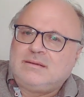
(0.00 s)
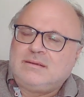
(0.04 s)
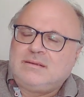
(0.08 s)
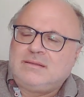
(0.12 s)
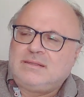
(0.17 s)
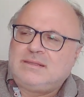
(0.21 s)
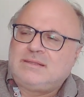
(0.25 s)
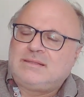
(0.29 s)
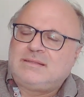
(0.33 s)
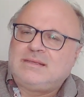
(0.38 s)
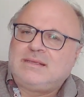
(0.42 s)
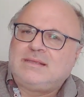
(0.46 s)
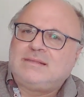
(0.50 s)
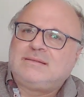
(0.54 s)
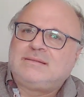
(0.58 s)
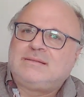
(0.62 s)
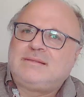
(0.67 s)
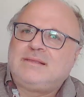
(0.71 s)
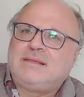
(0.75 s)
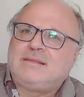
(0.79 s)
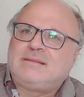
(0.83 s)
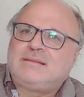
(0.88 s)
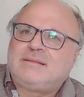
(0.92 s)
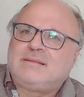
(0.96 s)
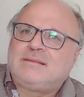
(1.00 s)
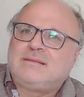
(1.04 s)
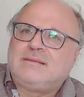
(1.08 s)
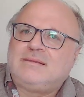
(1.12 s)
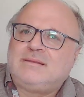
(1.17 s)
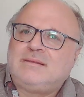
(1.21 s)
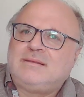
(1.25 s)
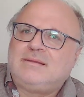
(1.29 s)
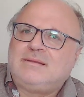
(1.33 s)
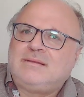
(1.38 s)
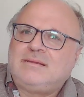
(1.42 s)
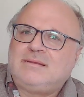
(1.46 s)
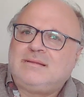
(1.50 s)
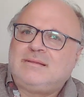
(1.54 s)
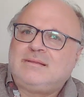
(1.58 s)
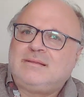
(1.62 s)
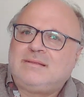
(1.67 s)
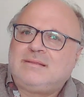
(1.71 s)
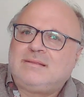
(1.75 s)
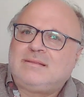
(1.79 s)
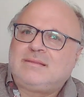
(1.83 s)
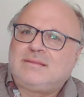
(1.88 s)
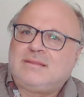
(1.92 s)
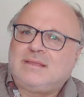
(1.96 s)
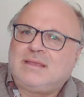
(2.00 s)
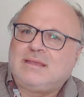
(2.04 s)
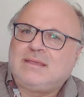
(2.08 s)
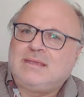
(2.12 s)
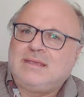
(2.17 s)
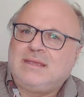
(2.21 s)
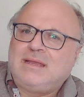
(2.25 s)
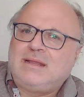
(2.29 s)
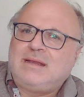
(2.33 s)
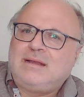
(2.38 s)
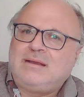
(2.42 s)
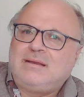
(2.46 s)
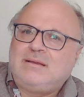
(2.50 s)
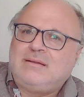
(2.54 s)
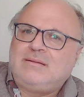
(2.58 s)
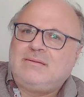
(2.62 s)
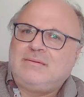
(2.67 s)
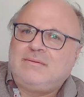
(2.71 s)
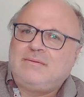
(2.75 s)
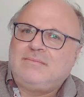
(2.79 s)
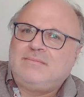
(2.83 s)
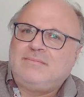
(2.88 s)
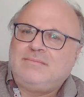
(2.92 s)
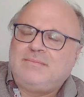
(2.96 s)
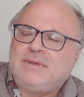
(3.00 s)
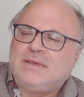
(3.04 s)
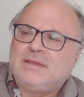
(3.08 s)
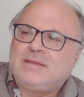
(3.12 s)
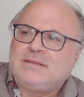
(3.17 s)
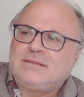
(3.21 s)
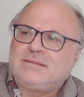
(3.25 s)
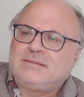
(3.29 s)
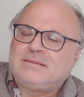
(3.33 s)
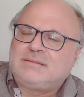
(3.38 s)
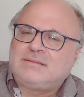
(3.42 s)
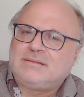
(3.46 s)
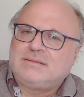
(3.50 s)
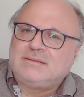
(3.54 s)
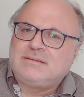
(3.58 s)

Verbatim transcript: in the sense that Tariel marries,